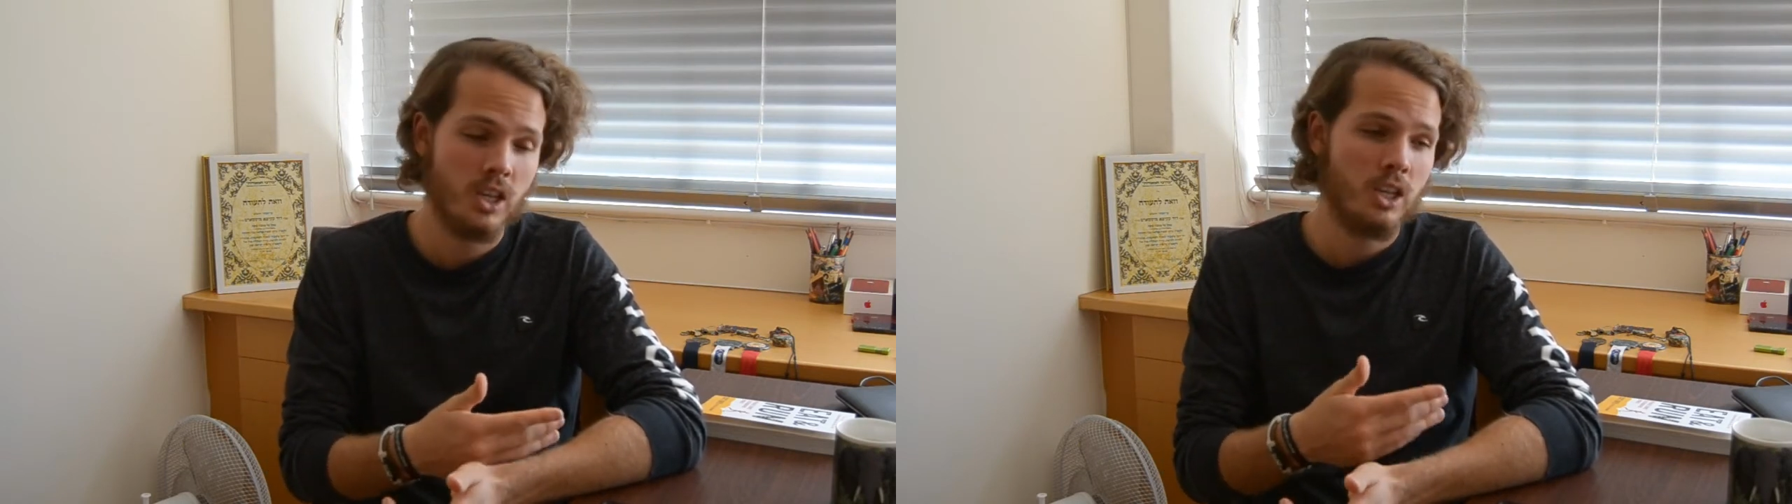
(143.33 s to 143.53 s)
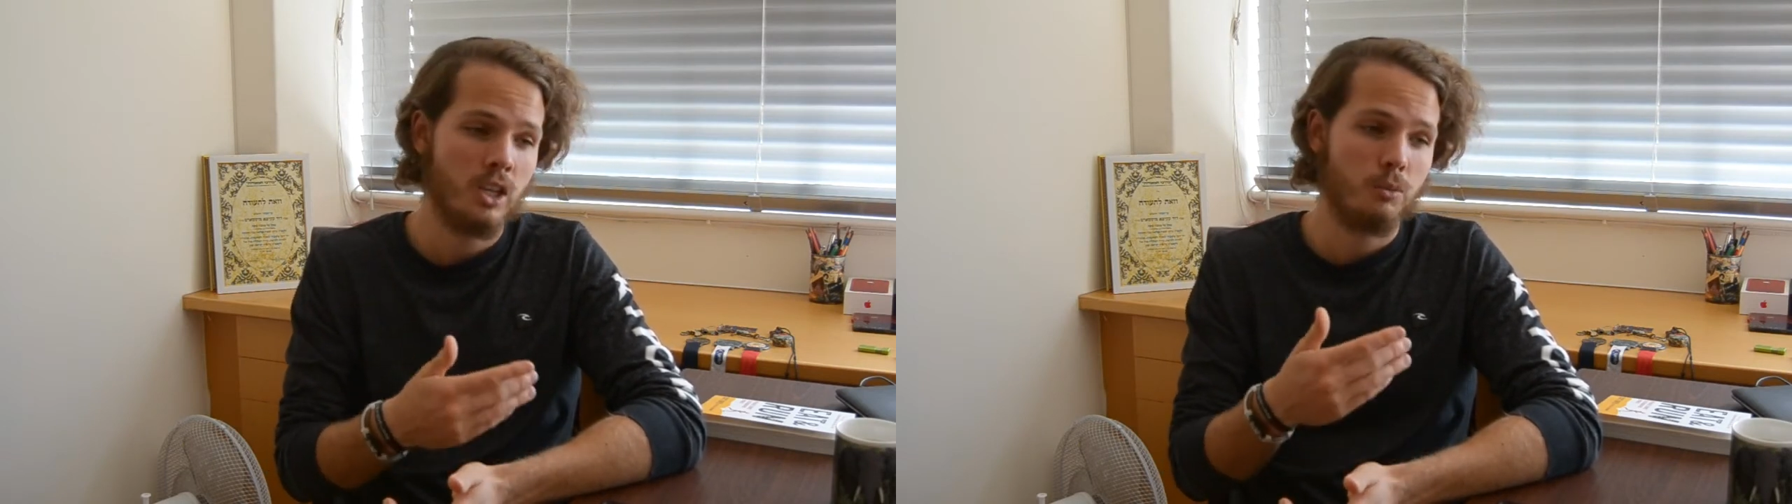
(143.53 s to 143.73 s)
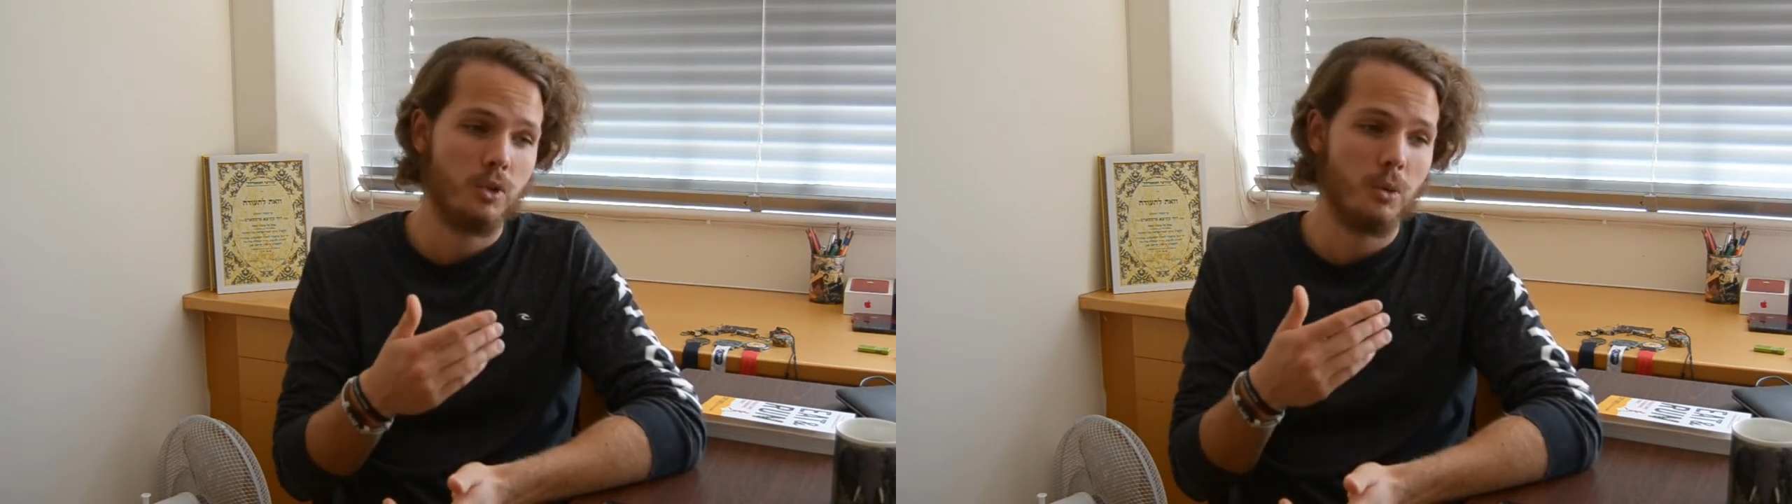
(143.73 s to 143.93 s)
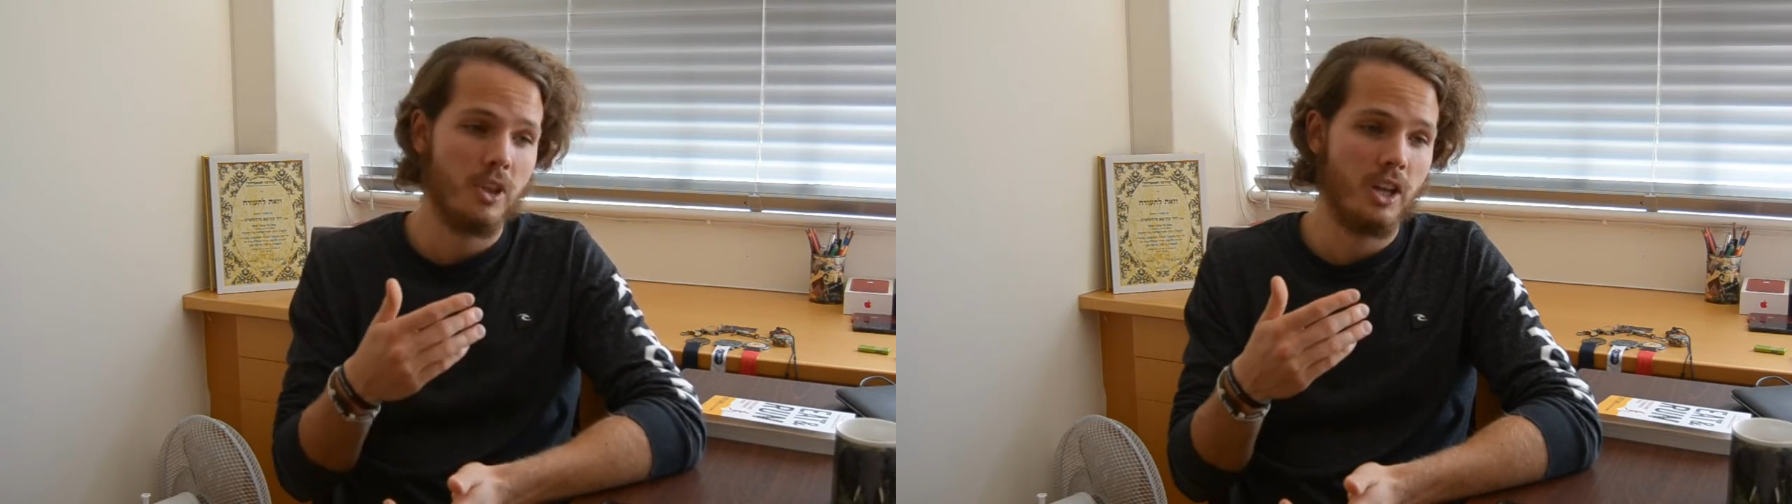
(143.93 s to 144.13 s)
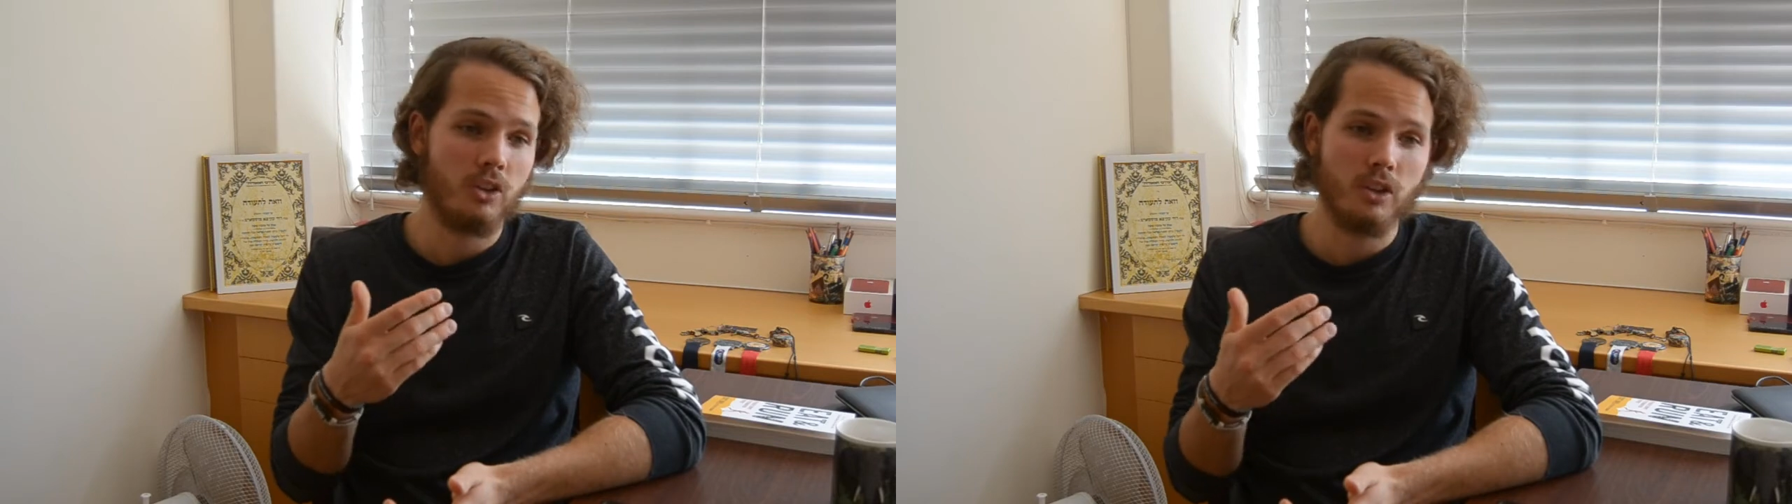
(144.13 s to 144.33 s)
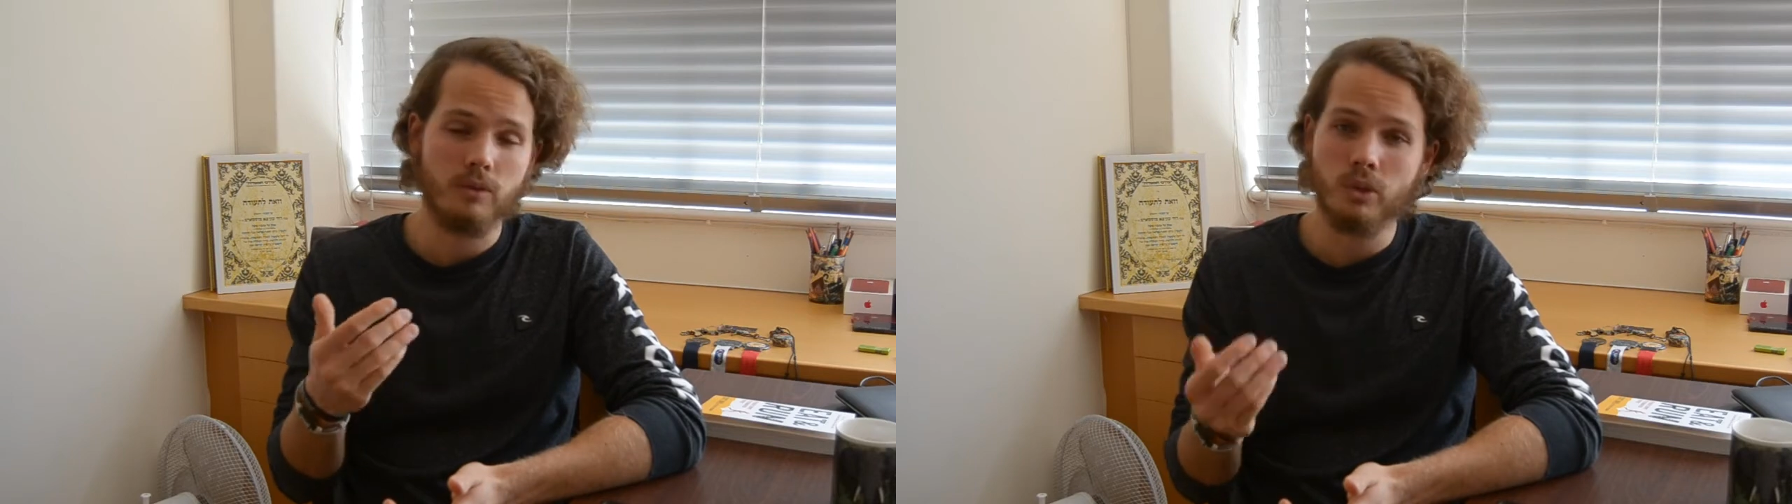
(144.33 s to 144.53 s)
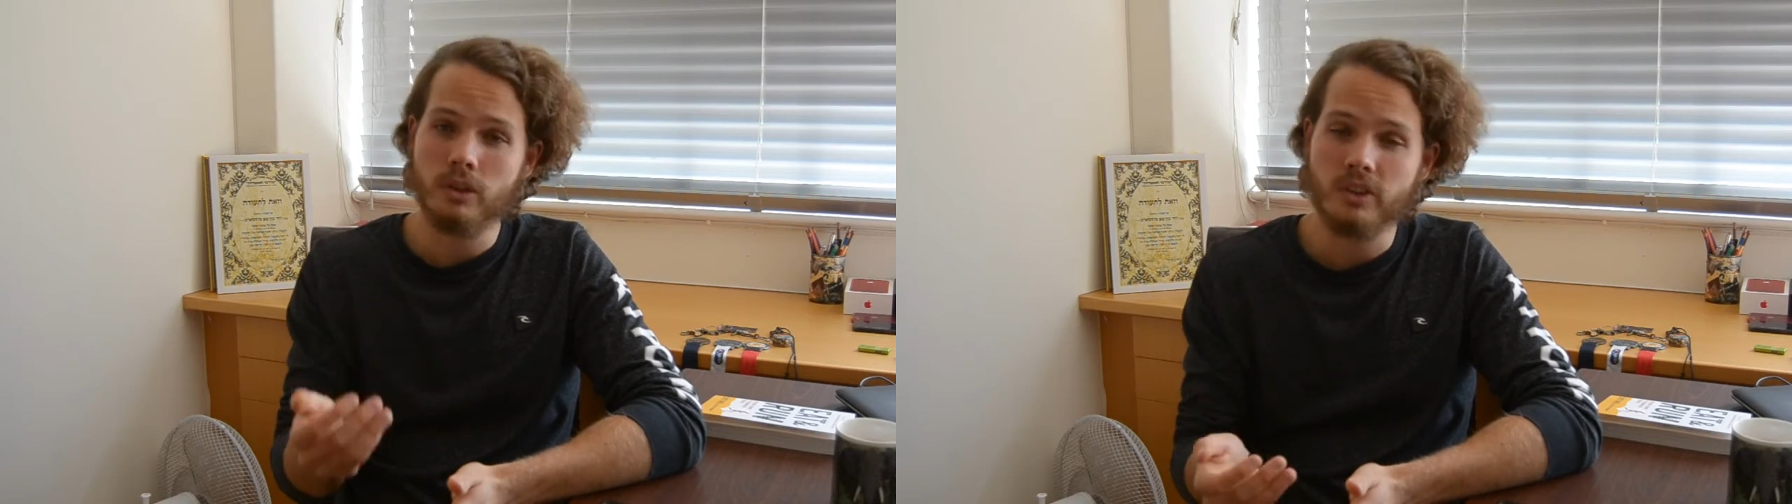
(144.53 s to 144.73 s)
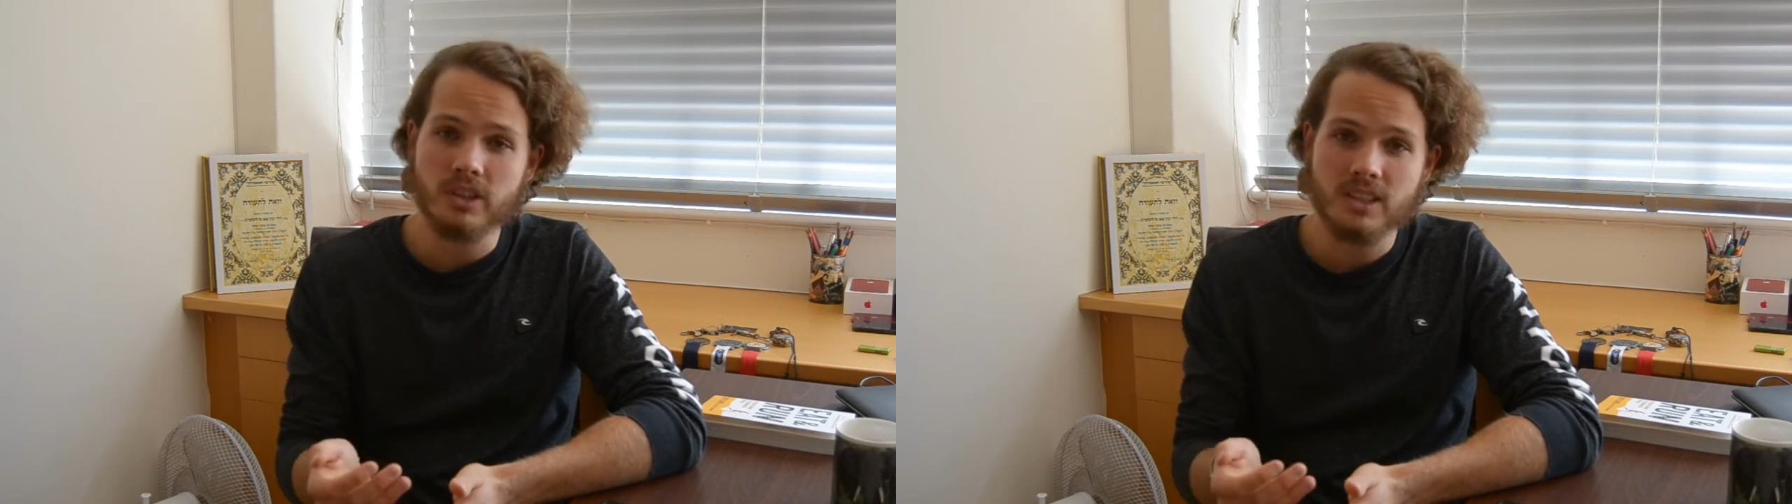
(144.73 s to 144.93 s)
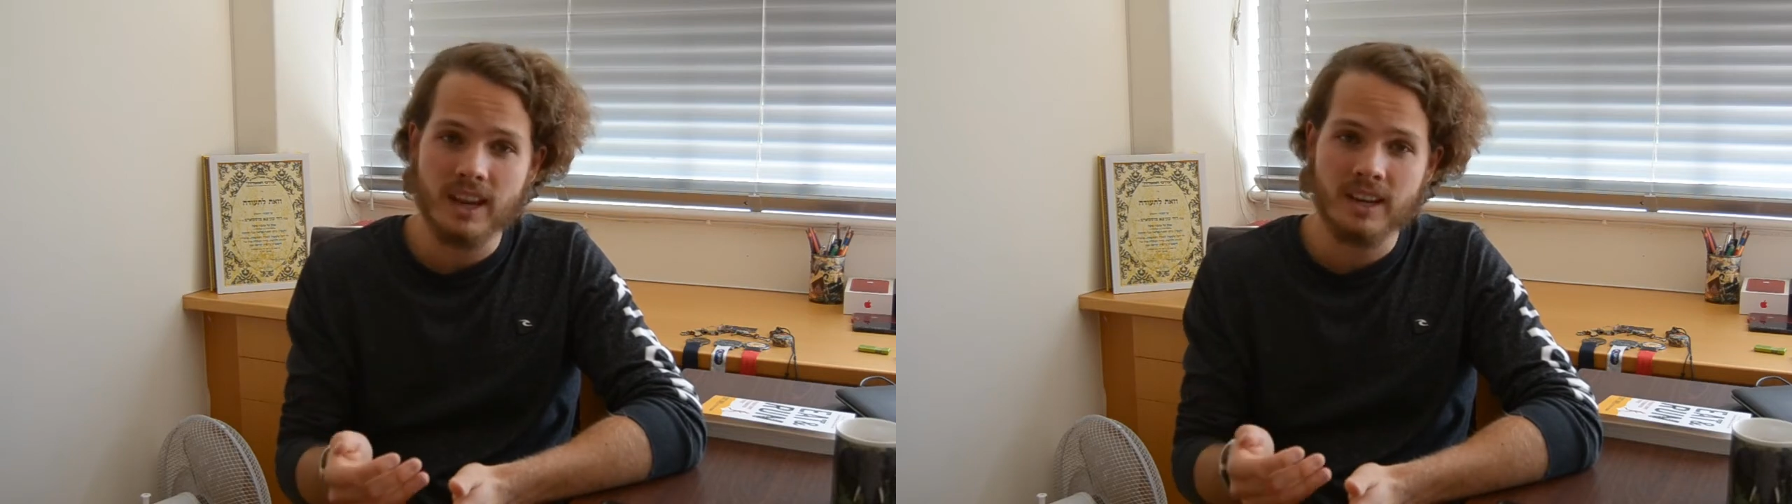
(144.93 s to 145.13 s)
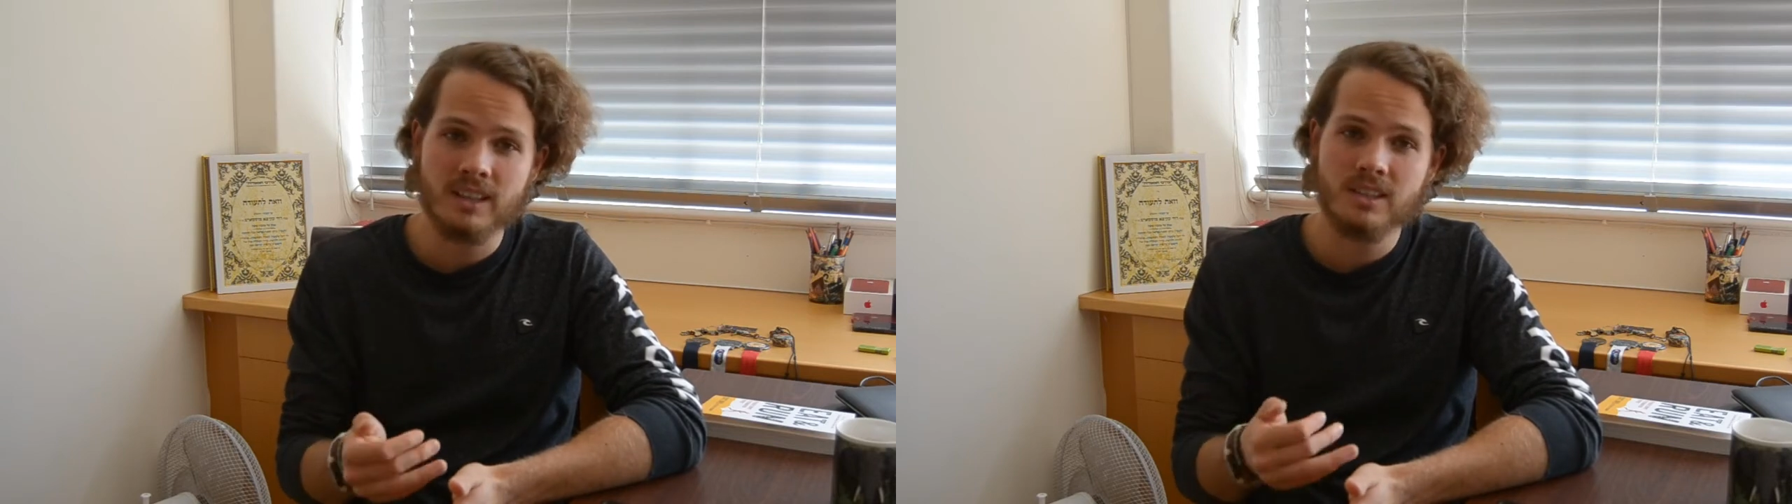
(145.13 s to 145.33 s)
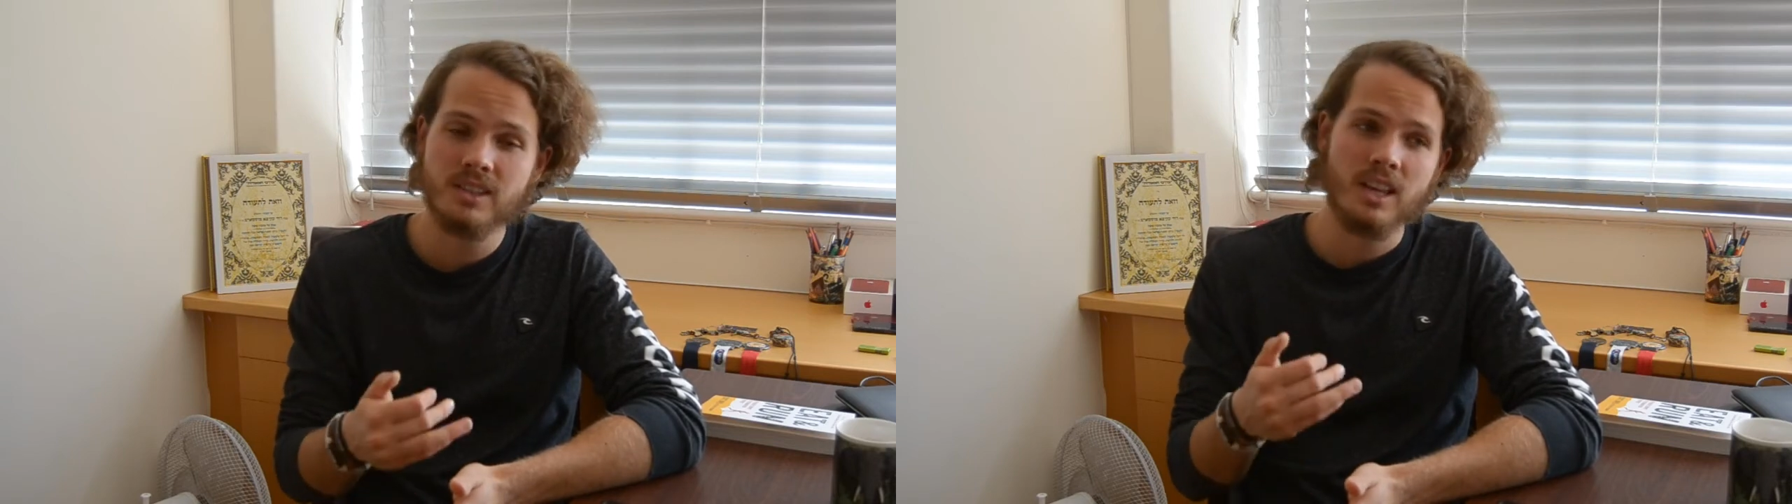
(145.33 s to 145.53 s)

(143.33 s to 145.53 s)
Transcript: Maybe they're looking for different tenants.